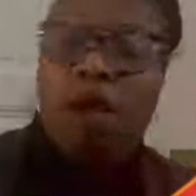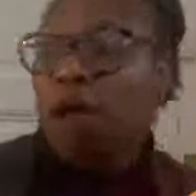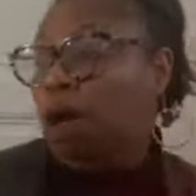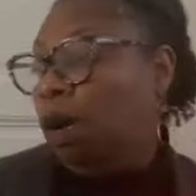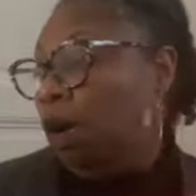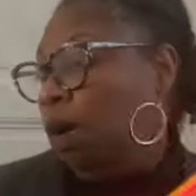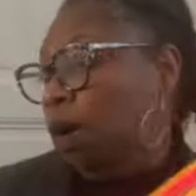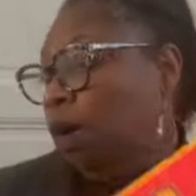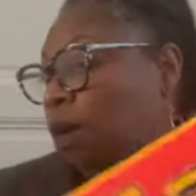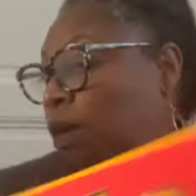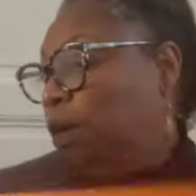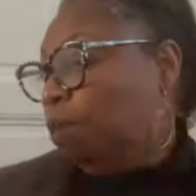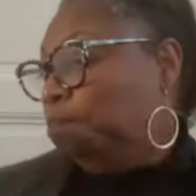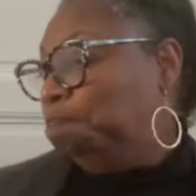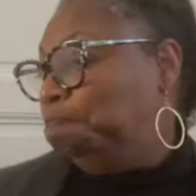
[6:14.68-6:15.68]

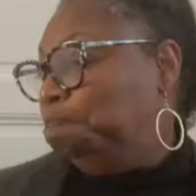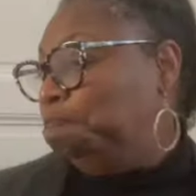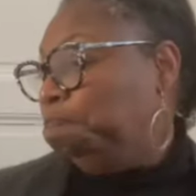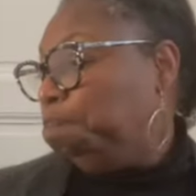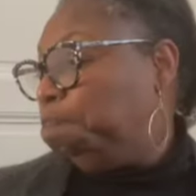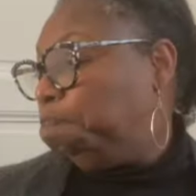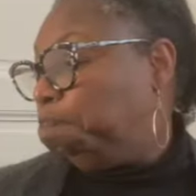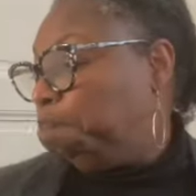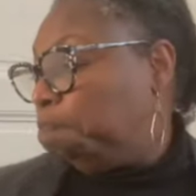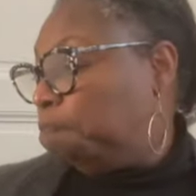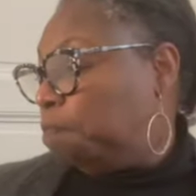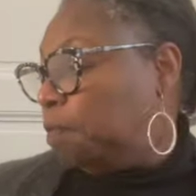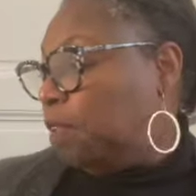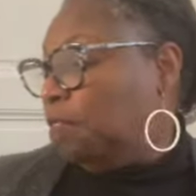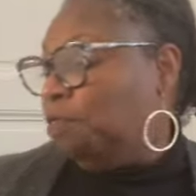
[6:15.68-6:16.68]
Then
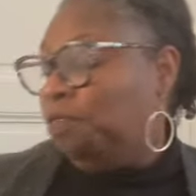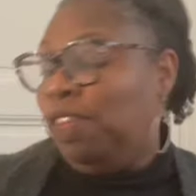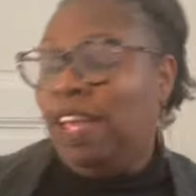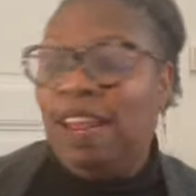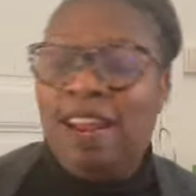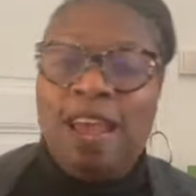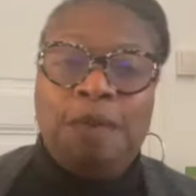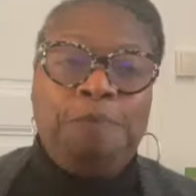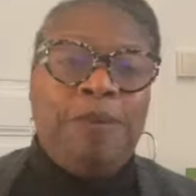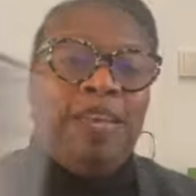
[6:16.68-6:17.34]
I